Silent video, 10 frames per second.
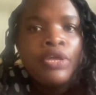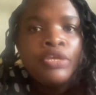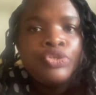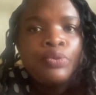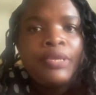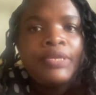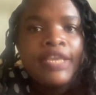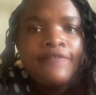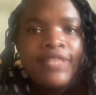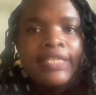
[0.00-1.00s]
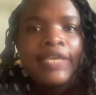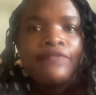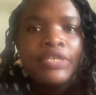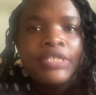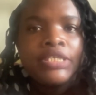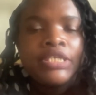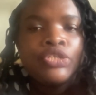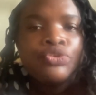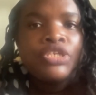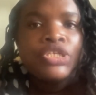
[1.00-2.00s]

So we give that diversity to